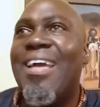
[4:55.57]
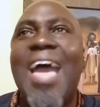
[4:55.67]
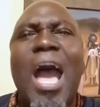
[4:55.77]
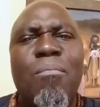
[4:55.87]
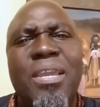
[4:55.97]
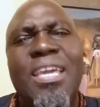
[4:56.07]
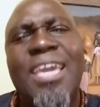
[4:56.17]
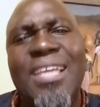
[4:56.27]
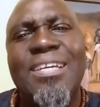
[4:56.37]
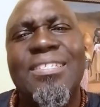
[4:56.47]
How many
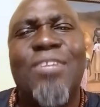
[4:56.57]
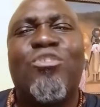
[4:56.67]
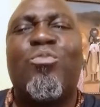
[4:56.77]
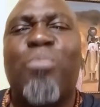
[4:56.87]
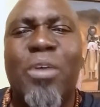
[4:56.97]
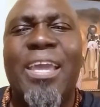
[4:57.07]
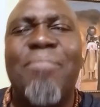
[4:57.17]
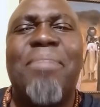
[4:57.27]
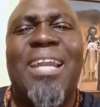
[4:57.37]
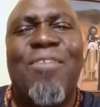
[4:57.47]
Kenyans have spoken
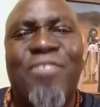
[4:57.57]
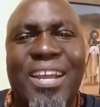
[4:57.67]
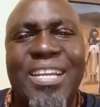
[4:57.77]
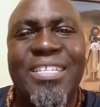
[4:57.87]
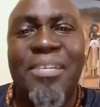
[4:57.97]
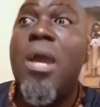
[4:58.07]
Pan Africanism?